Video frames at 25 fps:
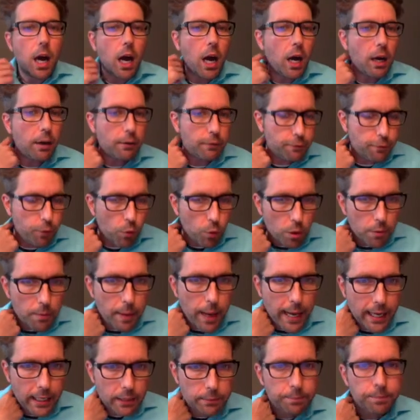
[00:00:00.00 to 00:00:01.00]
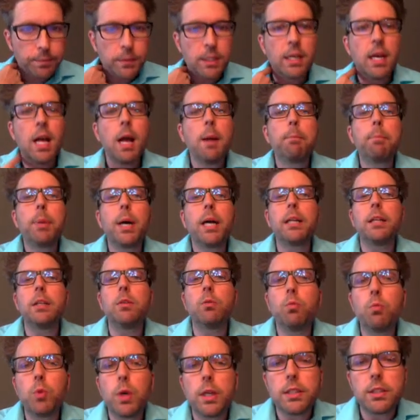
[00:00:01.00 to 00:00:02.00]
format. But
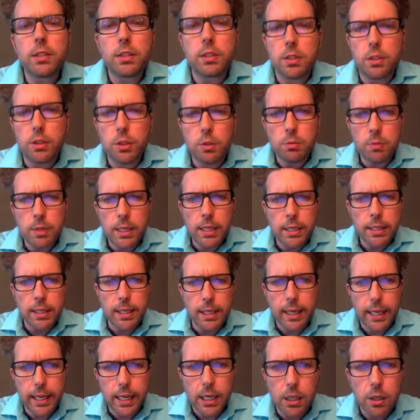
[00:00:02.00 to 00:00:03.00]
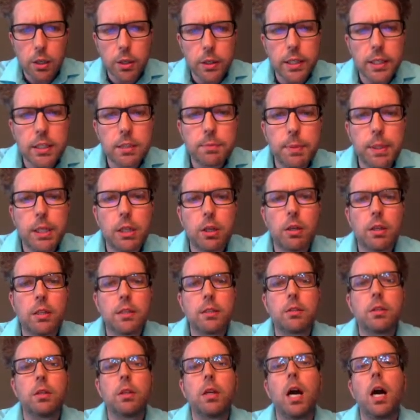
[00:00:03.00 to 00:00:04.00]
what's unique here is
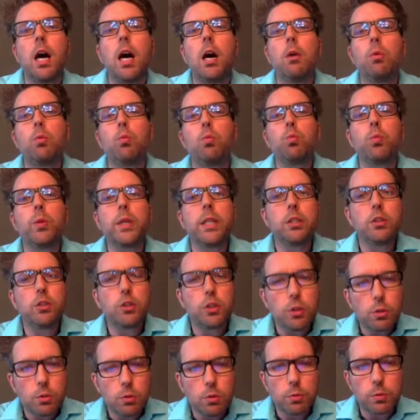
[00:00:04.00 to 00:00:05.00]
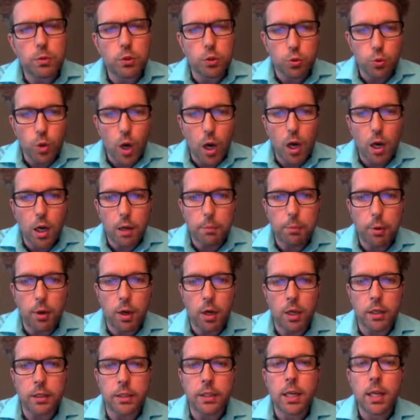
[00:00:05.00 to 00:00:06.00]
because we do draw
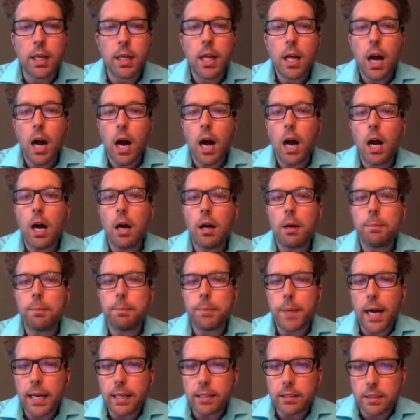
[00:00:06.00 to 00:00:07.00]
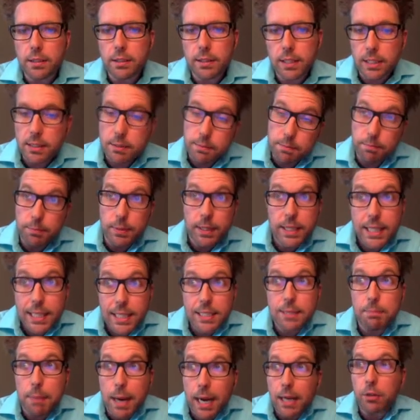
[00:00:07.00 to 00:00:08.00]
upon
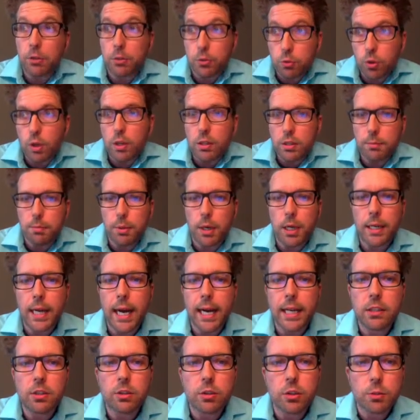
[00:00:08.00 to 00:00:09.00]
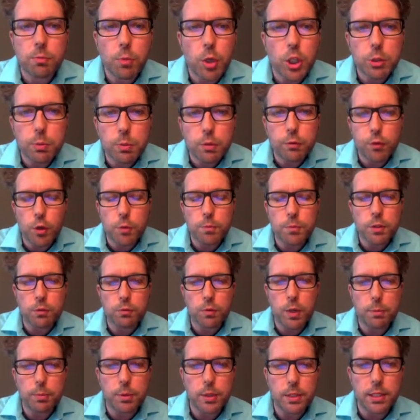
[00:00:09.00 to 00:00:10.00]
this model draws upon Eisner's multiple forms of
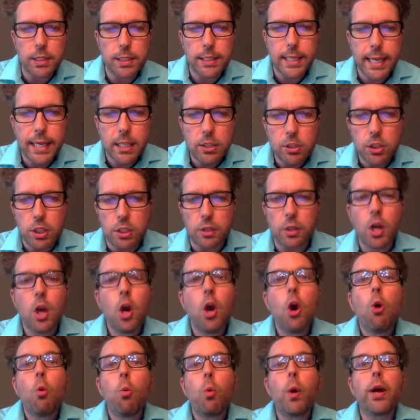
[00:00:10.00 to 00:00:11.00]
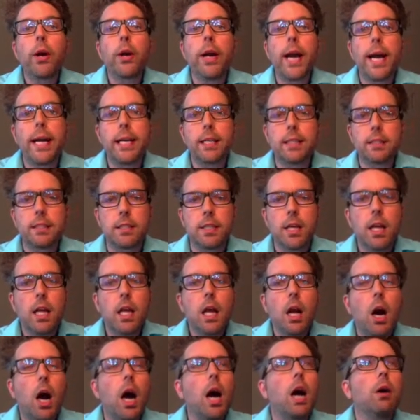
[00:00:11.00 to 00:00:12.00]
representation, whereas
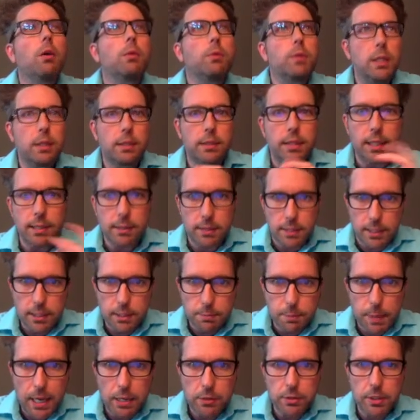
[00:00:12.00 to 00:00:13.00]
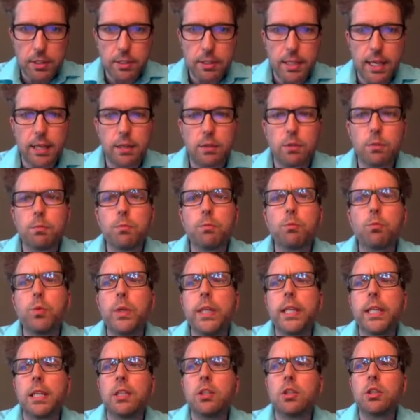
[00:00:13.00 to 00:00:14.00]
that espouses that we
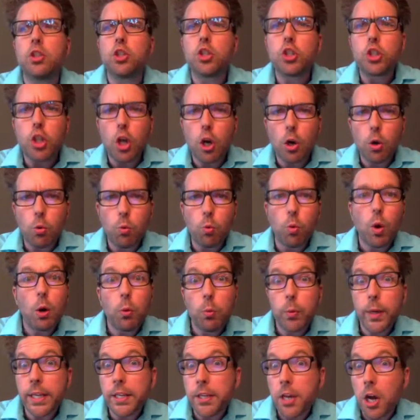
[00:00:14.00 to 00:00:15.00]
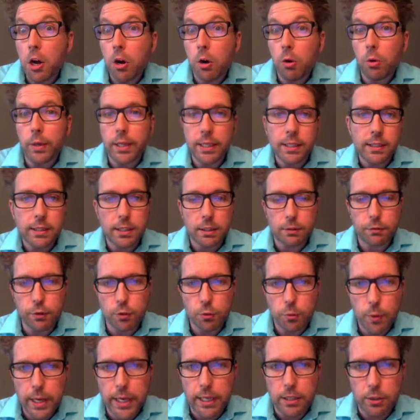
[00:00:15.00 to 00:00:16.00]
can show what we know in different
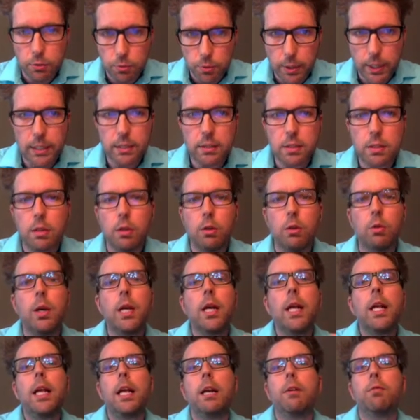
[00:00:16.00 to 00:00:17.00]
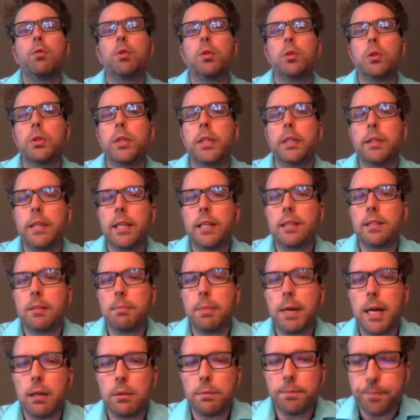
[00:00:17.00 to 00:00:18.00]
ways, right? So if we're learning things
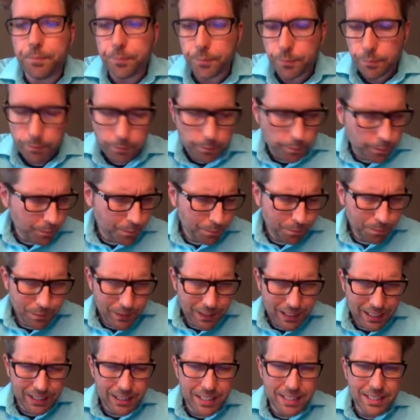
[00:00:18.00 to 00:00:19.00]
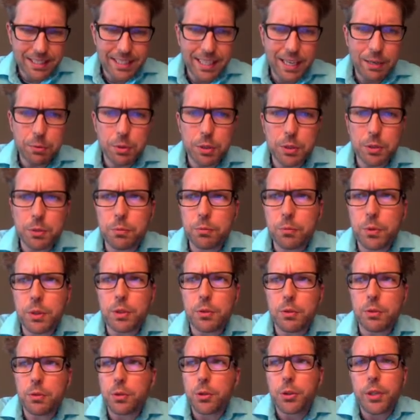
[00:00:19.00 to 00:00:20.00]
about, let's say
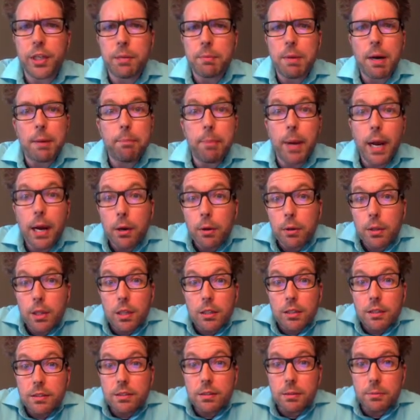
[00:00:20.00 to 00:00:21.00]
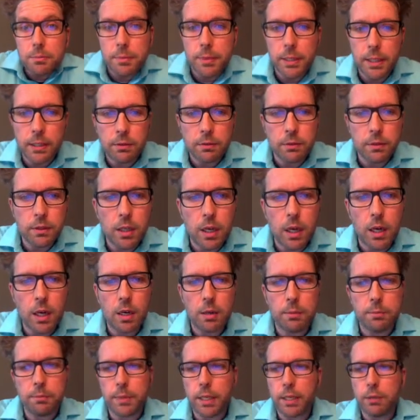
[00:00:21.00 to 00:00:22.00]
we're learning about parallelism
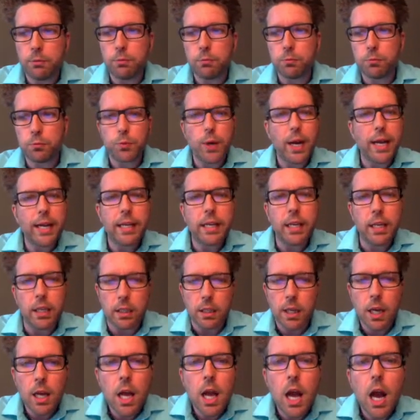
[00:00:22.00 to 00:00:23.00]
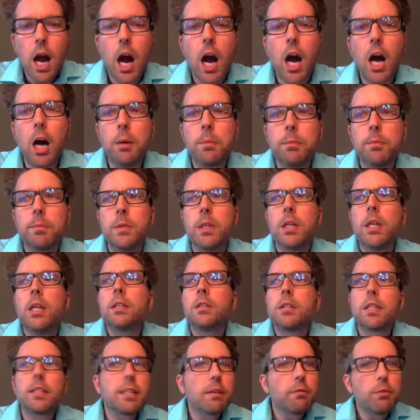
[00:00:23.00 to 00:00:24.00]
in writing,
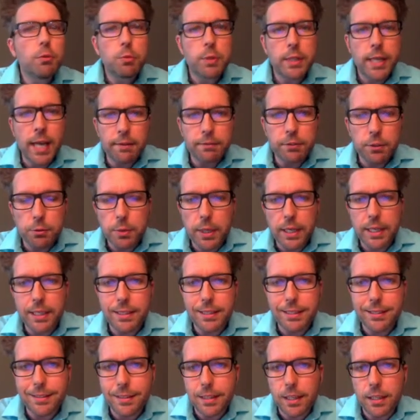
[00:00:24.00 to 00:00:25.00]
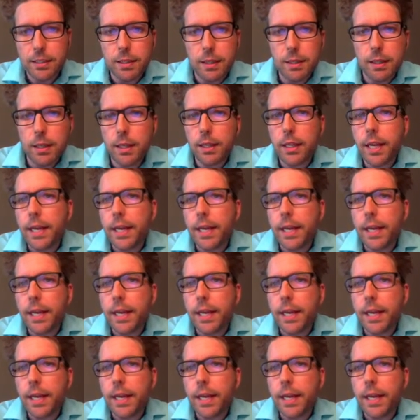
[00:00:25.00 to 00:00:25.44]
does everyone have to write an